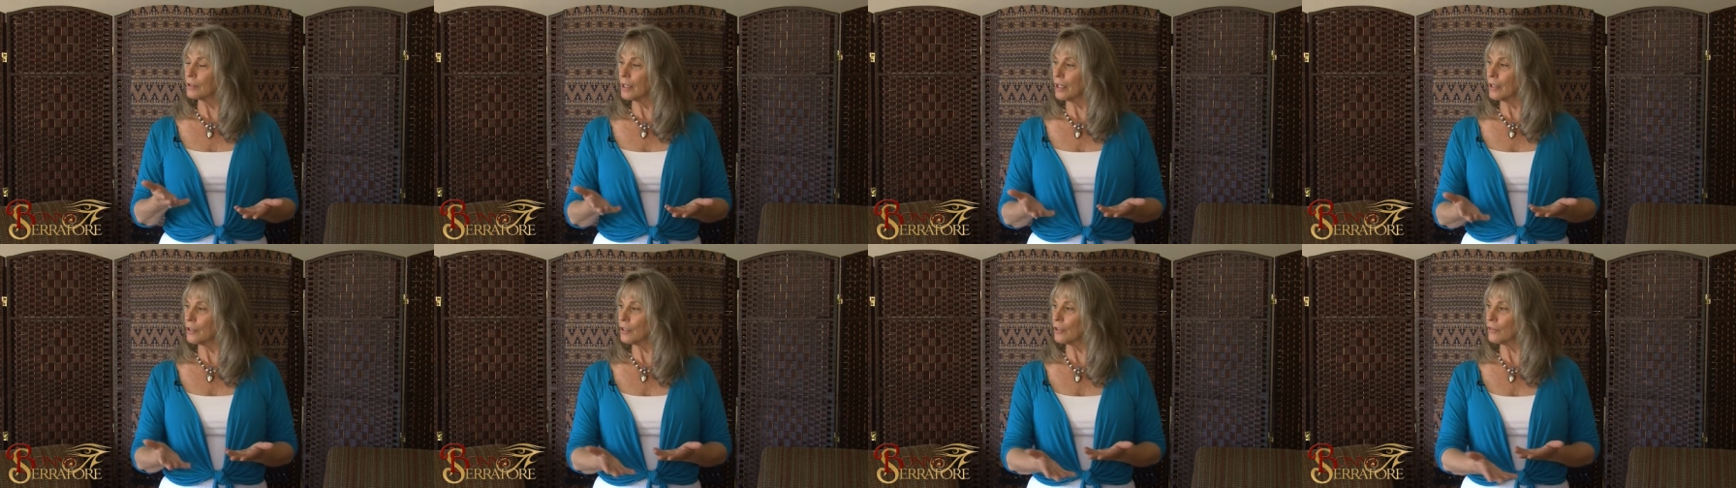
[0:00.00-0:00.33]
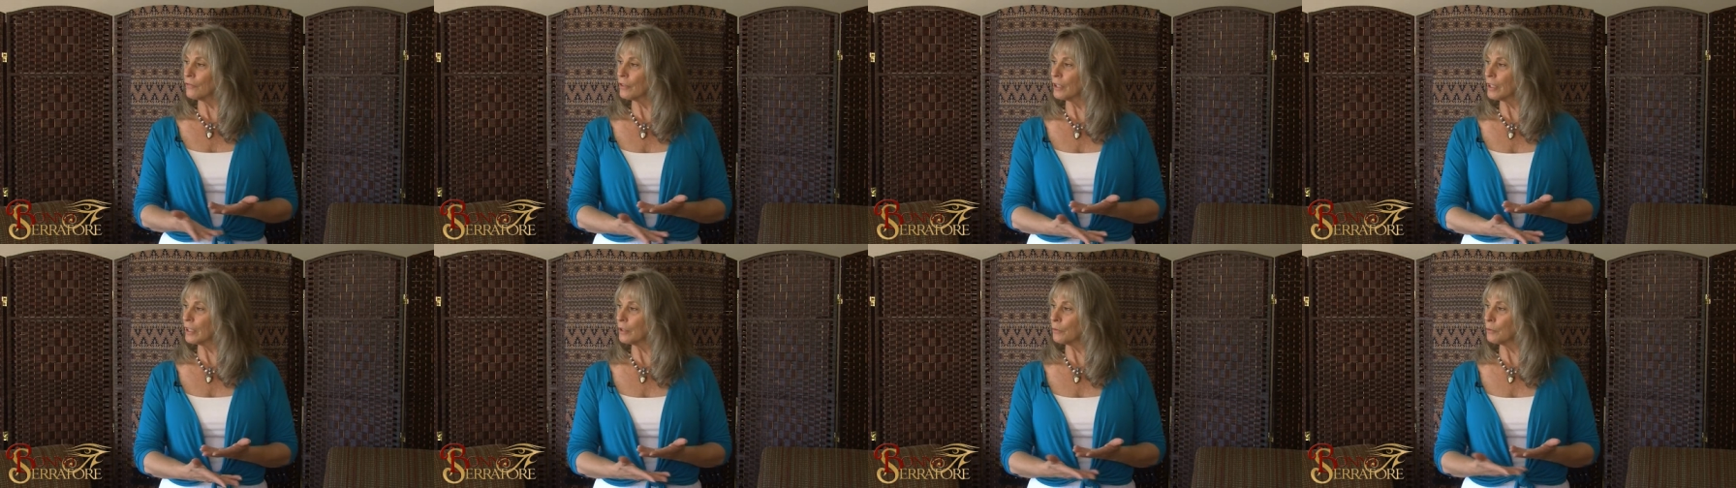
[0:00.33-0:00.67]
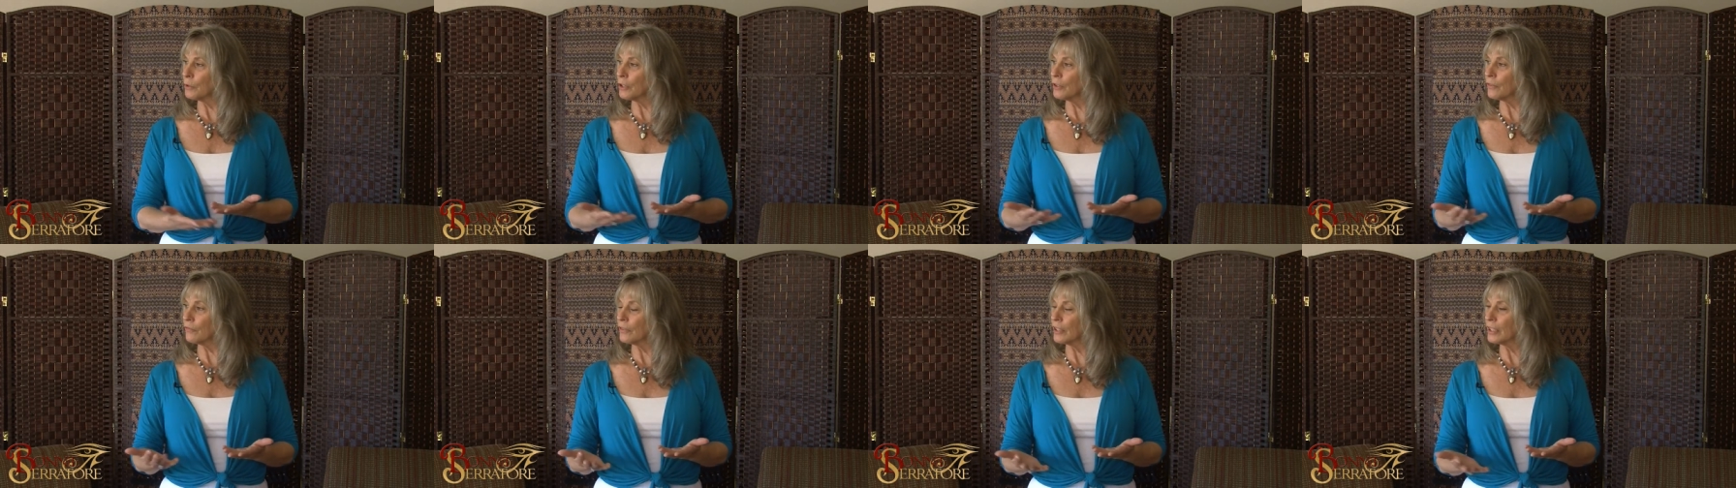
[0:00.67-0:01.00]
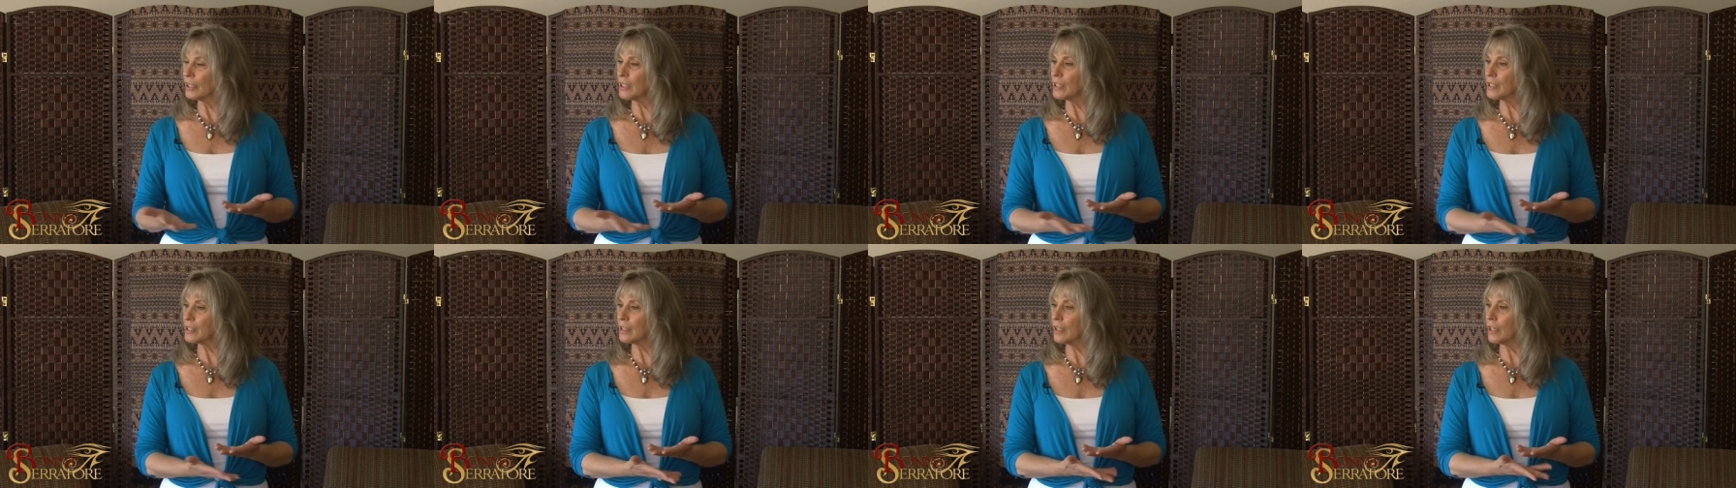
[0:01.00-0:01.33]
now you're feeling where your
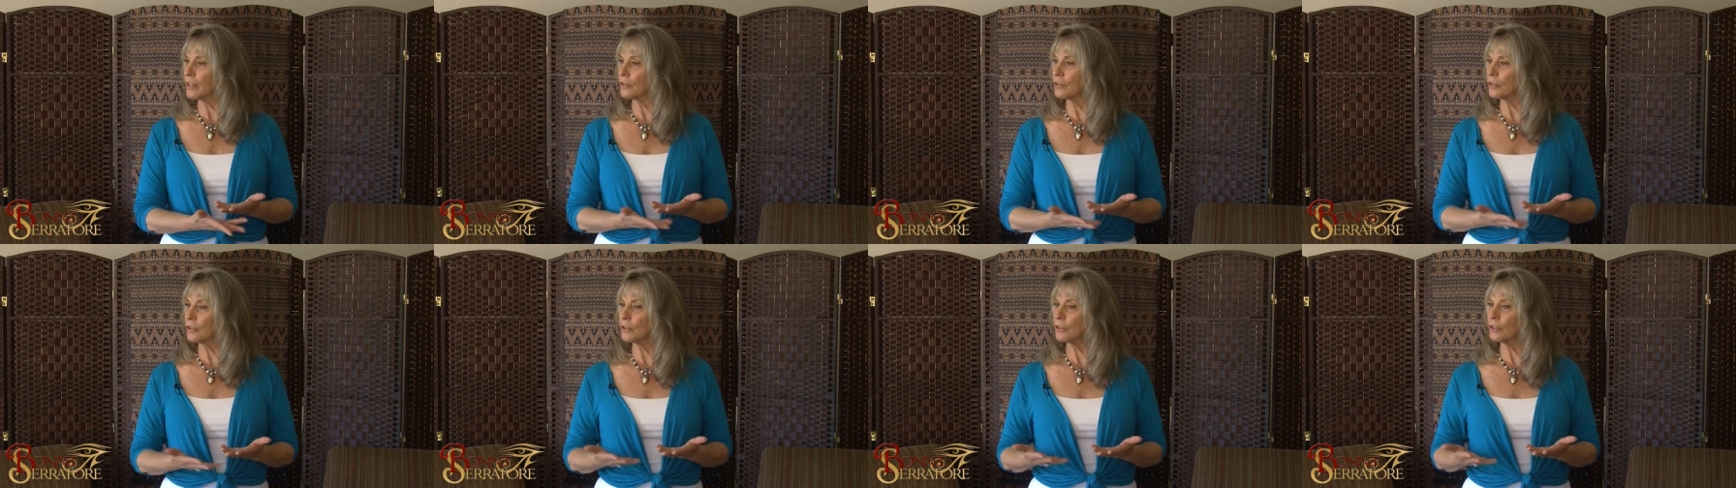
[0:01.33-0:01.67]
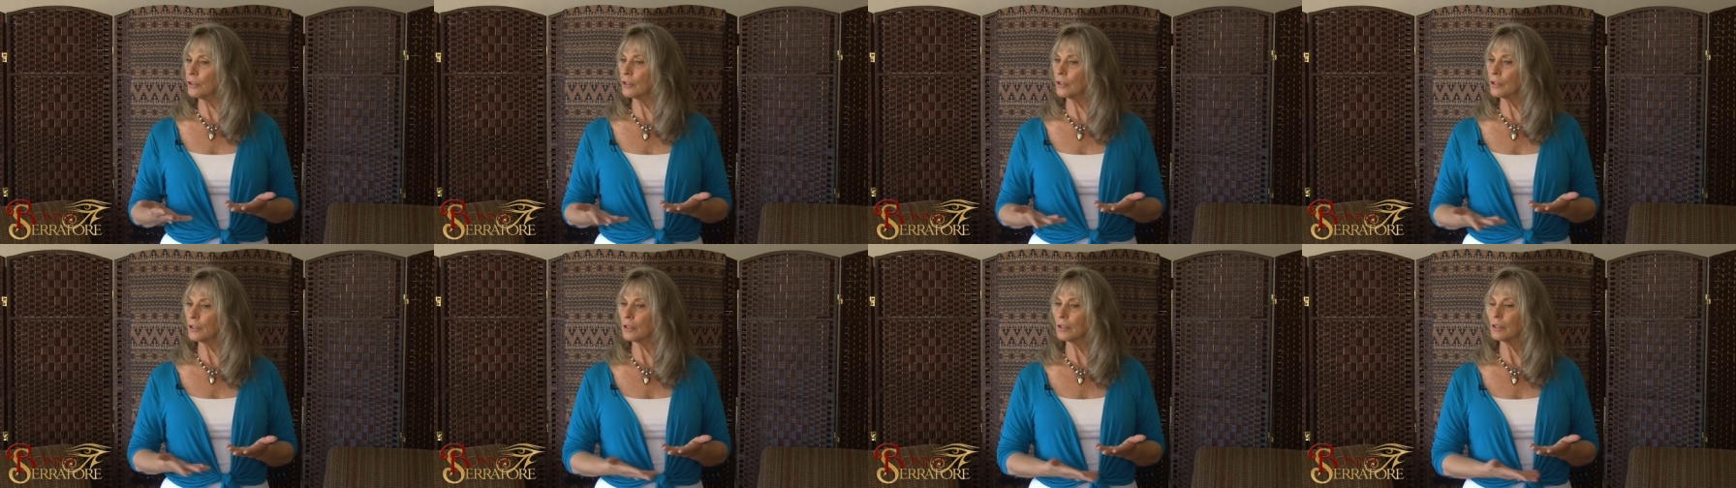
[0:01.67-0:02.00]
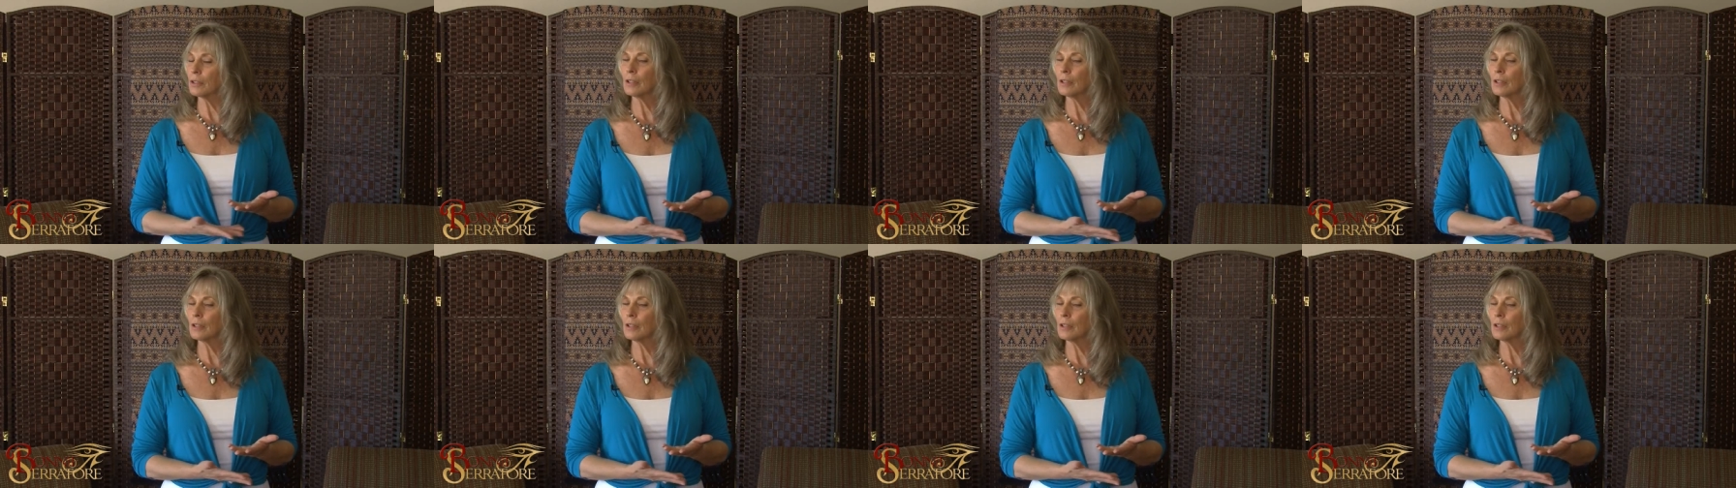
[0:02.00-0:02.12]
feelings got hurt.